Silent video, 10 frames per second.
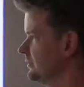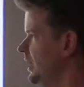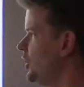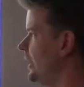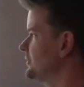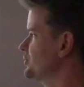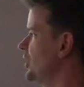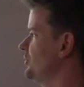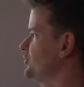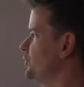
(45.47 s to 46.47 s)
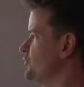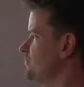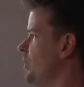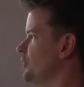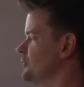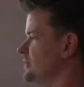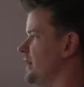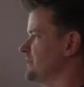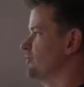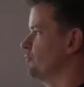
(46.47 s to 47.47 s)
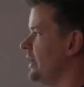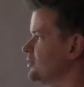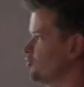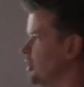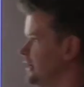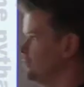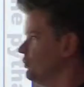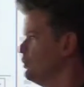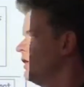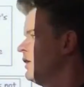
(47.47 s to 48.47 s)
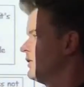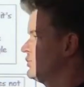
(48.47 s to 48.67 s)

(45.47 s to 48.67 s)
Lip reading: Okay, so the two smaller sides of the right triangle, the